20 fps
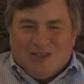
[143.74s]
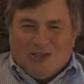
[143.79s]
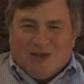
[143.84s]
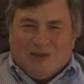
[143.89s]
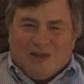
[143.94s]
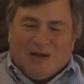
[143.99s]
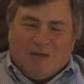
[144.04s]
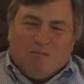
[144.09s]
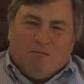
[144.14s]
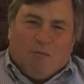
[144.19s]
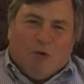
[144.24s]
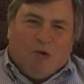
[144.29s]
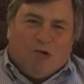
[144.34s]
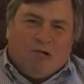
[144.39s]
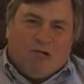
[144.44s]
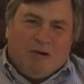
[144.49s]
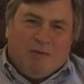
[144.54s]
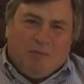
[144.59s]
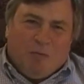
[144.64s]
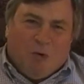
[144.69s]
so that
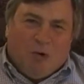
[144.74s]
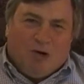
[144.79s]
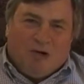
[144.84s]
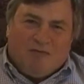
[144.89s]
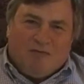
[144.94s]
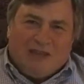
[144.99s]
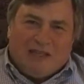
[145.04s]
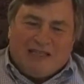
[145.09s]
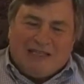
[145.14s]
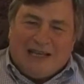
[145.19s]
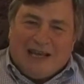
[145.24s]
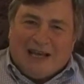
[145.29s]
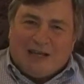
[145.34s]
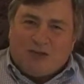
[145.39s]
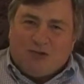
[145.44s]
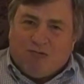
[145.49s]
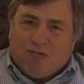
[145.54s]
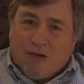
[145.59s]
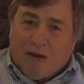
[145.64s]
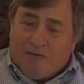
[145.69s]
more and more of the
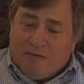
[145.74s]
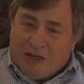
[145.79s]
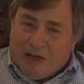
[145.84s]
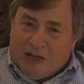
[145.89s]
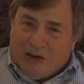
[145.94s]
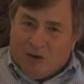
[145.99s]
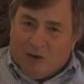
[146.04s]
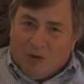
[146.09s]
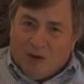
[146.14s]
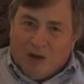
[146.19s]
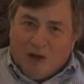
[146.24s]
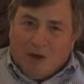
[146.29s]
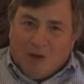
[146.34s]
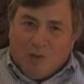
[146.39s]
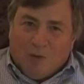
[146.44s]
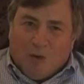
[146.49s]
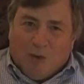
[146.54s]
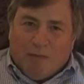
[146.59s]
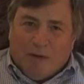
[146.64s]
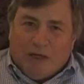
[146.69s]
tax revenue
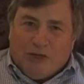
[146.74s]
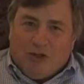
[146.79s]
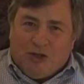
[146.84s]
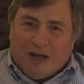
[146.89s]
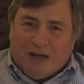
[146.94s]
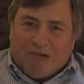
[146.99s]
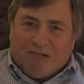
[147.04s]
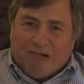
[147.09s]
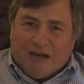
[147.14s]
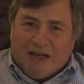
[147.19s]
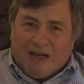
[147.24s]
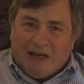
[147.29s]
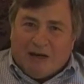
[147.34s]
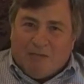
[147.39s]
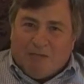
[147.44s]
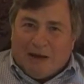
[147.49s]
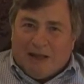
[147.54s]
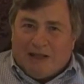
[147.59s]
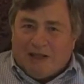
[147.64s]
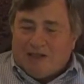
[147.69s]
will be
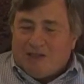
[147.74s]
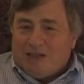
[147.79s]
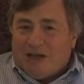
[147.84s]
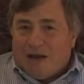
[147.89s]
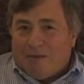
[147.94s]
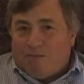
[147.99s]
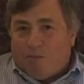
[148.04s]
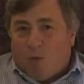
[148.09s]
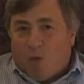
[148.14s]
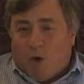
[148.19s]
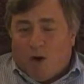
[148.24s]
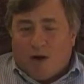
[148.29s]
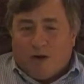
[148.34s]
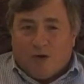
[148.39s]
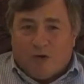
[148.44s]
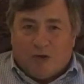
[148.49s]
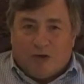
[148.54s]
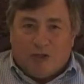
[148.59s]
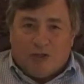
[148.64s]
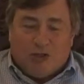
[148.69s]
generated by the top
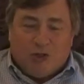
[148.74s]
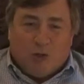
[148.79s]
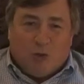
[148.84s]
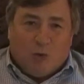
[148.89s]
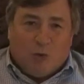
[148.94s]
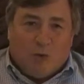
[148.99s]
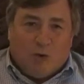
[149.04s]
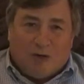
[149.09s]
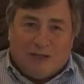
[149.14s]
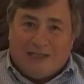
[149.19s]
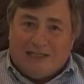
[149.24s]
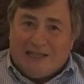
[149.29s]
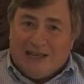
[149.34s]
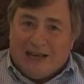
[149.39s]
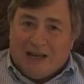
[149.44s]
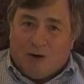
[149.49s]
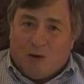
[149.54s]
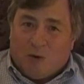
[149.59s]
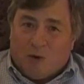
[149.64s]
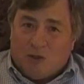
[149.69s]
1 or 2 or
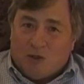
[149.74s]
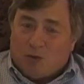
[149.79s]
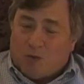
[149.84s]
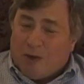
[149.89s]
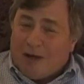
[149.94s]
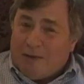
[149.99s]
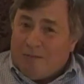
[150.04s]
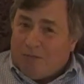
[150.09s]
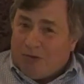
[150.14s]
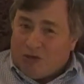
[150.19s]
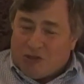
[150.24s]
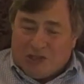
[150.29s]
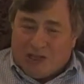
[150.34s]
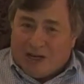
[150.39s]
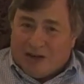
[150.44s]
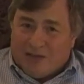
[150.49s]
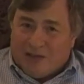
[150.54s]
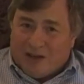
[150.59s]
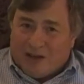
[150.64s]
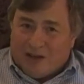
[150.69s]
10 or
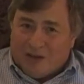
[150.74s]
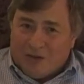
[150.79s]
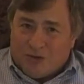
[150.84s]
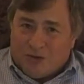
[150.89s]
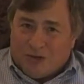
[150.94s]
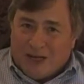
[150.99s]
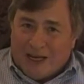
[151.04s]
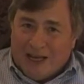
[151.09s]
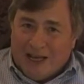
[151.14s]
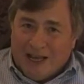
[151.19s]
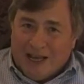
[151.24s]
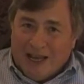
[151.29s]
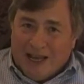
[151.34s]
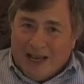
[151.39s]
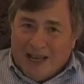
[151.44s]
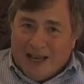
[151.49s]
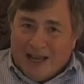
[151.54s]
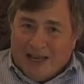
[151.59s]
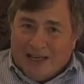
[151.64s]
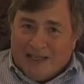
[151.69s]
20% of the country,
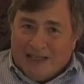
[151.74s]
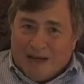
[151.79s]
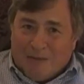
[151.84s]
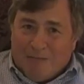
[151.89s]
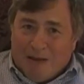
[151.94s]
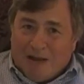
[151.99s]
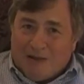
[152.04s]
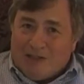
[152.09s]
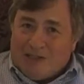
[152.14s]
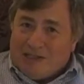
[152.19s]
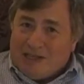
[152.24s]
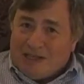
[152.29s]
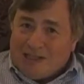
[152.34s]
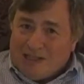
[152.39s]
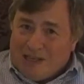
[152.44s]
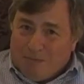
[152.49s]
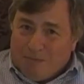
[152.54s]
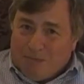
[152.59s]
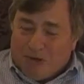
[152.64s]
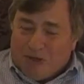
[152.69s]
and that about
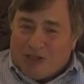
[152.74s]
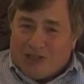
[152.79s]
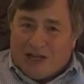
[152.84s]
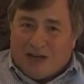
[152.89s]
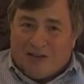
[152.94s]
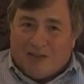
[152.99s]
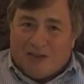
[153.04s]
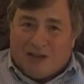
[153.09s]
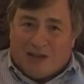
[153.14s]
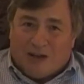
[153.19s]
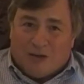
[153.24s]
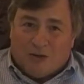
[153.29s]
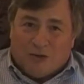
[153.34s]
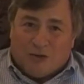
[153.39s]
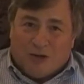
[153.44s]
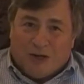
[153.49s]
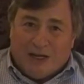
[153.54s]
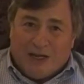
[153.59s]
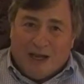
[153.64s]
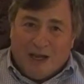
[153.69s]
60% of the
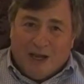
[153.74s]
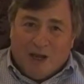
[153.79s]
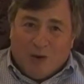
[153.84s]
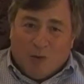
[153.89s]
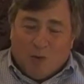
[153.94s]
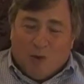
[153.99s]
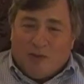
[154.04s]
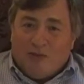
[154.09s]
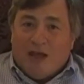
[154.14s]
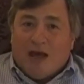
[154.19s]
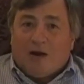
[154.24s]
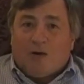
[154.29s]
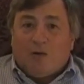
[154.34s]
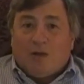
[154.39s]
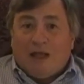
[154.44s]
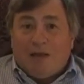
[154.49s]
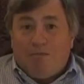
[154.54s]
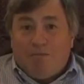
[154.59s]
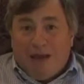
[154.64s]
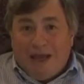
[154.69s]
country will not
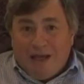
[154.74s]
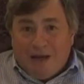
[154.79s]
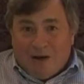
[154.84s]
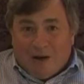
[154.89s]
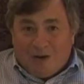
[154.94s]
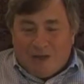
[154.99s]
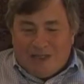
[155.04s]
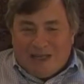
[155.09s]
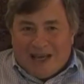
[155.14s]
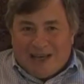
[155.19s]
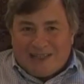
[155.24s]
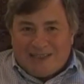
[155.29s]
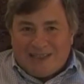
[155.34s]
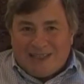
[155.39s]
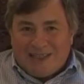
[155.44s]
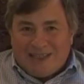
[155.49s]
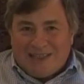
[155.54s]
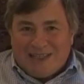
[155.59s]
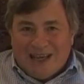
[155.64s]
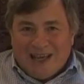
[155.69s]
only pay no
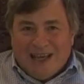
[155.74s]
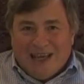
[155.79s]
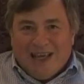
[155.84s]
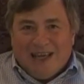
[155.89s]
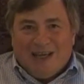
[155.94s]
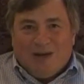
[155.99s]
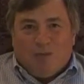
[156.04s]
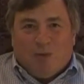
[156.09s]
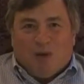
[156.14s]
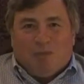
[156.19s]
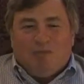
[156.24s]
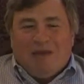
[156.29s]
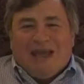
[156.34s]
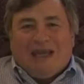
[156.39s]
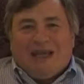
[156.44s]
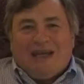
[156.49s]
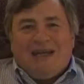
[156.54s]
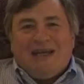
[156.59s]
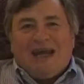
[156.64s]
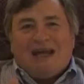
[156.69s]
taxes, it will
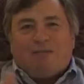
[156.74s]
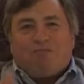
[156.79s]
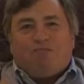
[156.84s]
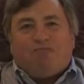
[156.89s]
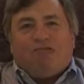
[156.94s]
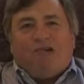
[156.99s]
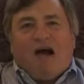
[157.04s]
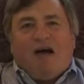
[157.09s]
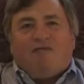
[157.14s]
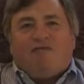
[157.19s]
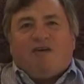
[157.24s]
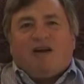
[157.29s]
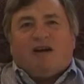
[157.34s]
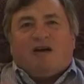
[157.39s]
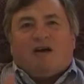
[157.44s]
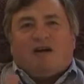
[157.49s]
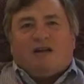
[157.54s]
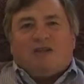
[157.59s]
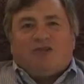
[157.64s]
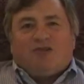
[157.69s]
make a net
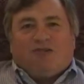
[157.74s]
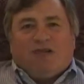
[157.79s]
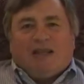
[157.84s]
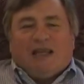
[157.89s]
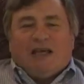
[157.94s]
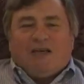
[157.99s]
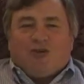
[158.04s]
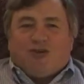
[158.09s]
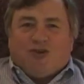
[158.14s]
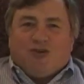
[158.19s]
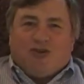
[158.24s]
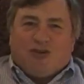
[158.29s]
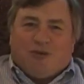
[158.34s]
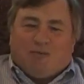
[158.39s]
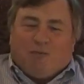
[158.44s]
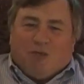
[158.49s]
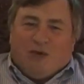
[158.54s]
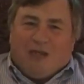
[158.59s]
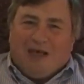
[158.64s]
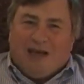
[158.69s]
profit on its
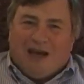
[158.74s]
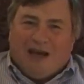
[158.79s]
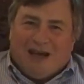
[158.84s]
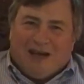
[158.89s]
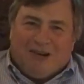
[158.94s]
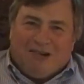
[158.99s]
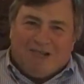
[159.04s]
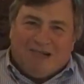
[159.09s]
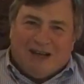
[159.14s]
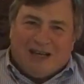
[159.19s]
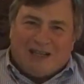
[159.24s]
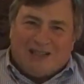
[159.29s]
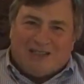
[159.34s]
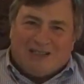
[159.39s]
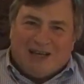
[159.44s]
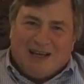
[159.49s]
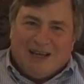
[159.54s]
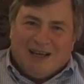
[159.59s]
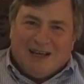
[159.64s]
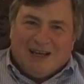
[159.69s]
relationship with the
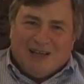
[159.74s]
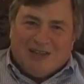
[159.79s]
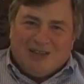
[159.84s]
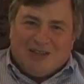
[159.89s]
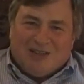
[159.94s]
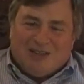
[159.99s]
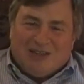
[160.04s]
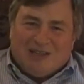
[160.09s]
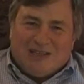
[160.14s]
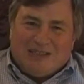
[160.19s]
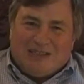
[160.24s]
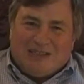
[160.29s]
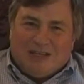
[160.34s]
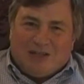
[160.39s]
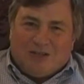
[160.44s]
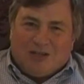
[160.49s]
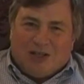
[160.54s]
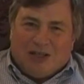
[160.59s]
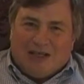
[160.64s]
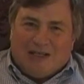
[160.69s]
IRS, so that
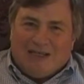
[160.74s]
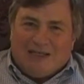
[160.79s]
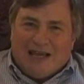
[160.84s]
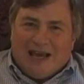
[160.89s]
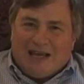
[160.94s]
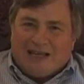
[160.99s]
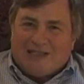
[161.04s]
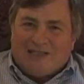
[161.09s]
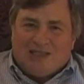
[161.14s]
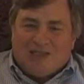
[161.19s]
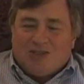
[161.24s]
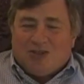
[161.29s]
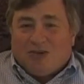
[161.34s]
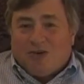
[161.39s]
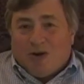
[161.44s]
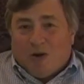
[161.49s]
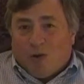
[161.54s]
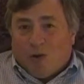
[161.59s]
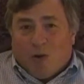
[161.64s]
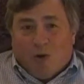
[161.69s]
essentially taxes
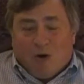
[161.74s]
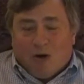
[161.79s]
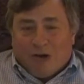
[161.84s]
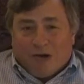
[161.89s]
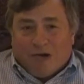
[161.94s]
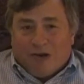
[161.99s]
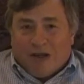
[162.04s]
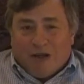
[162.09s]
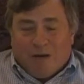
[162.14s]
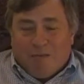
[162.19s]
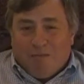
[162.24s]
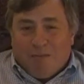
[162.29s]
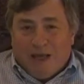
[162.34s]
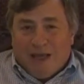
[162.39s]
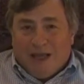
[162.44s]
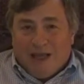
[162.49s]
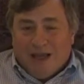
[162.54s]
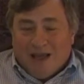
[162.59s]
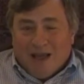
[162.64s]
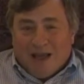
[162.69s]
are no longer going to
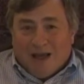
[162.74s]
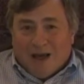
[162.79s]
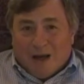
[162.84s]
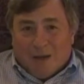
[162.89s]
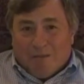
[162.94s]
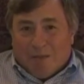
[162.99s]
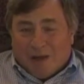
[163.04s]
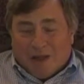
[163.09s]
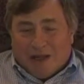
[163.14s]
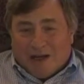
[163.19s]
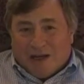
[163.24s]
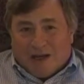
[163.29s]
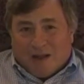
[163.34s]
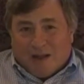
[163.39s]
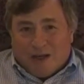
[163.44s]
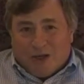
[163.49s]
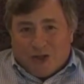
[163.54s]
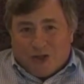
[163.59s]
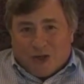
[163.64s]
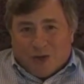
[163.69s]
be a
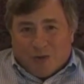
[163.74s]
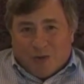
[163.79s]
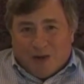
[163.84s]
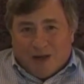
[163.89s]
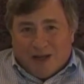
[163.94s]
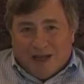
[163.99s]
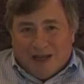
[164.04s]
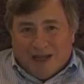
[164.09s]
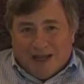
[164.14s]
political issue.